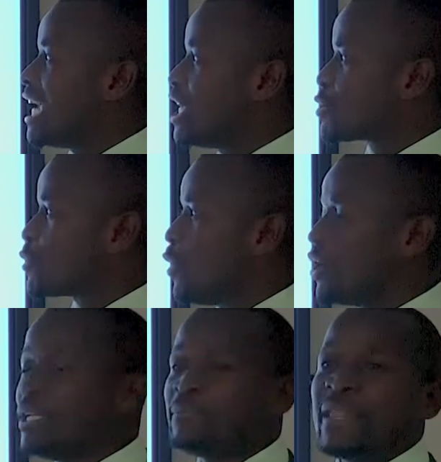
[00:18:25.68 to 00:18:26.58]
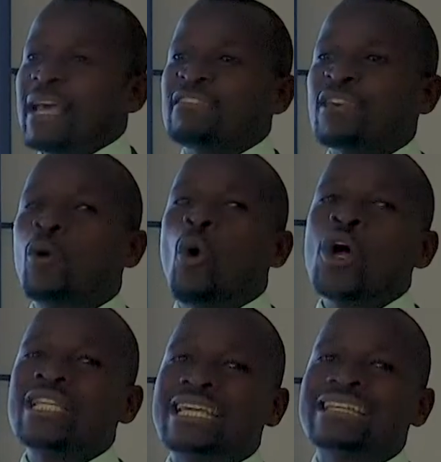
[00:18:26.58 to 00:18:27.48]
is on the
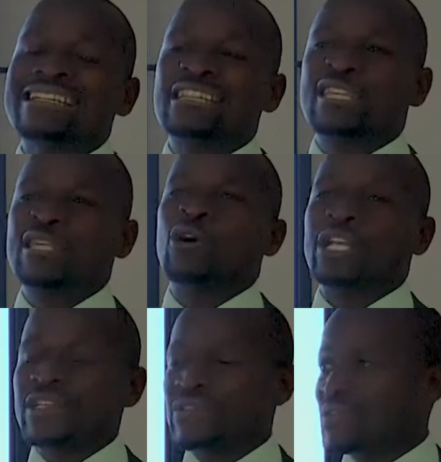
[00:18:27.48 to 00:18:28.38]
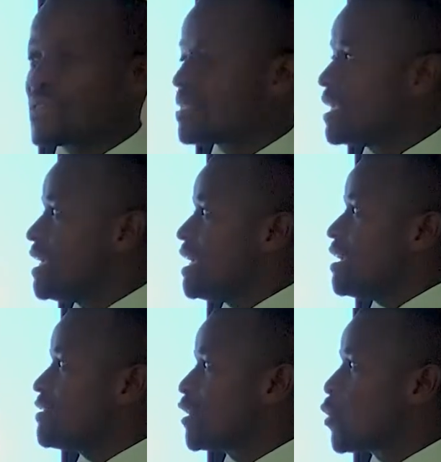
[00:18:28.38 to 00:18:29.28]
content theories.
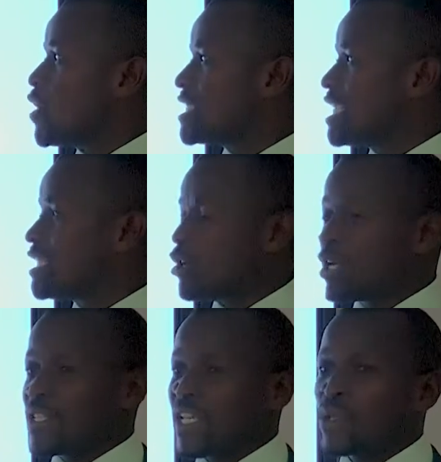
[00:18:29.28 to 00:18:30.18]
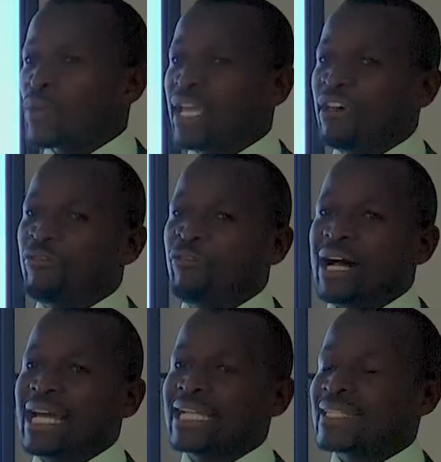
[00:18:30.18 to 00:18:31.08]
The content theories, and we have
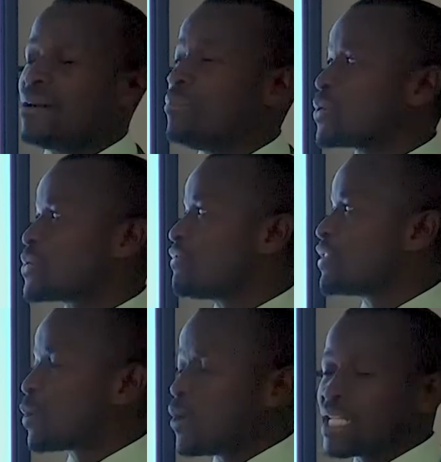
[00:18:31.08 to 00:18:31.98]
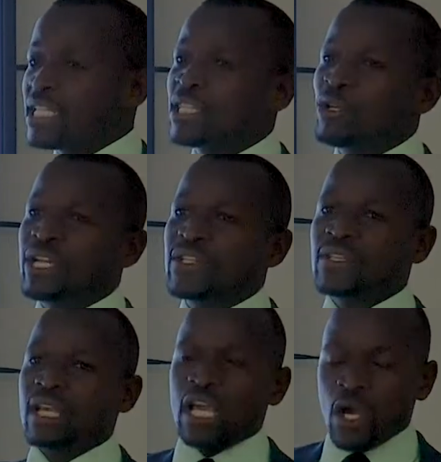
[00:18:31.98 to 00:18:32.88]
examples of the content
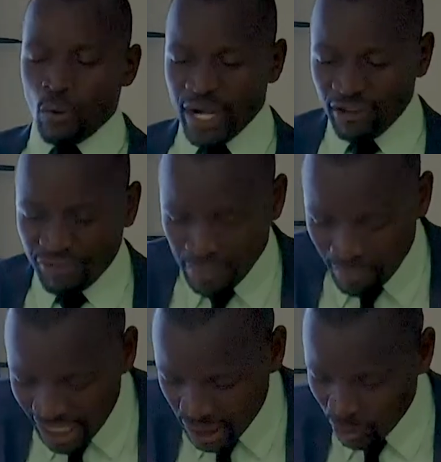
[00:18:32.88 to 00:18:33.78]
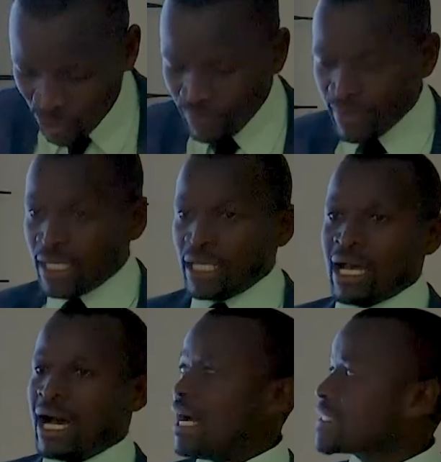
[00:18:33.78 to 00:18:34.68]
theories. We have the Maslow
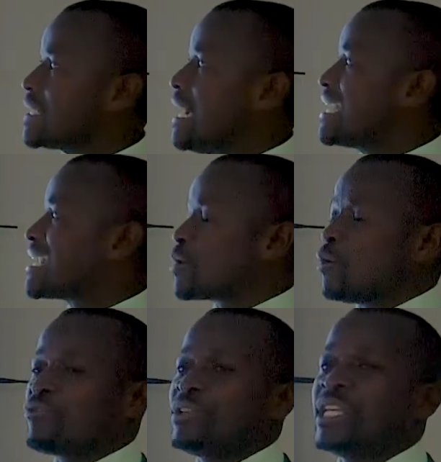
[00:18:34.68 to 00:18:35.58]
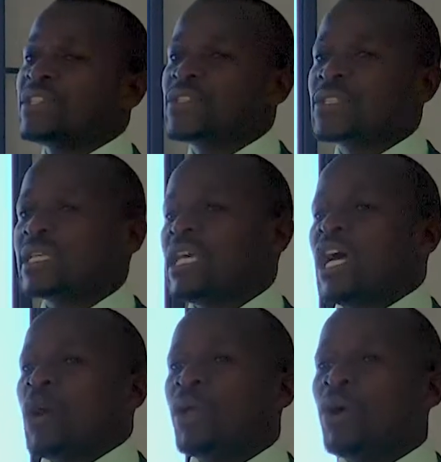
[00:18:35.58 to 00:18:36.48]
hierarchy of needs.
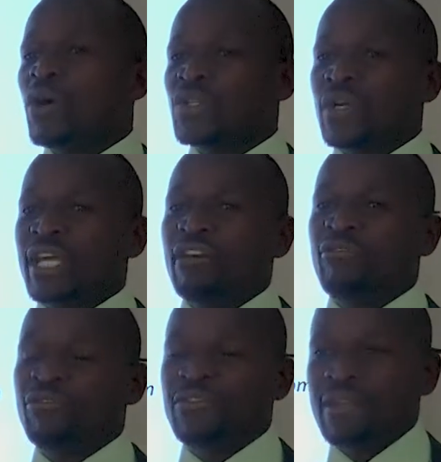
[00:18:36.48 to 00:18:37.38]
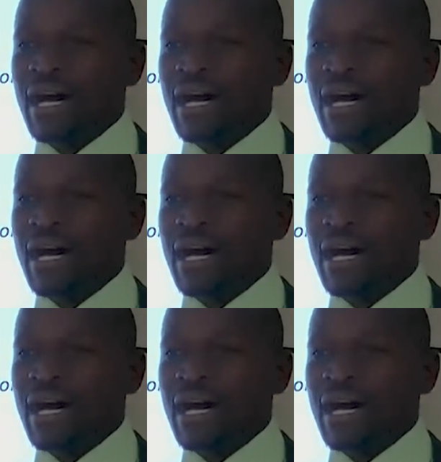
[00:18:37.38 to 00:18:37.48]
We also have